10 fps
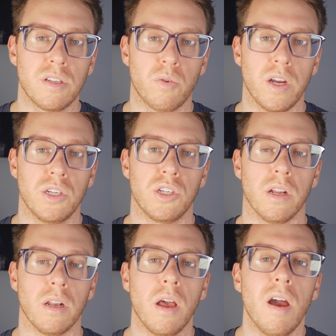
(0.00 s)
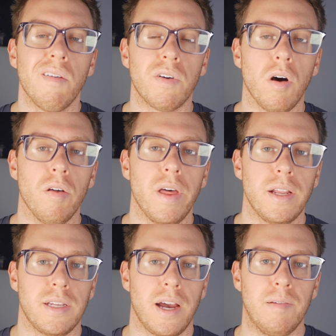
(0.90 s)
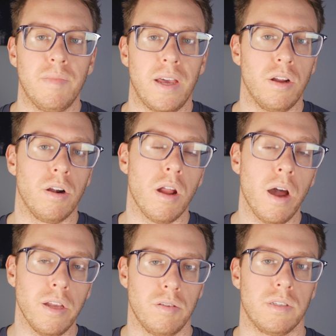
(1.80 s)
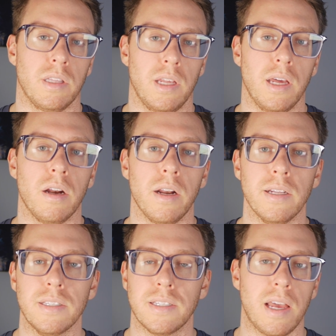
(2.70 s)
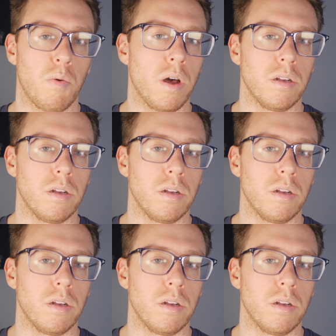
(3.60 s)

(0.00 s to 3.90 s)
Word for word: the question, for all that time that you're not using the internet, say while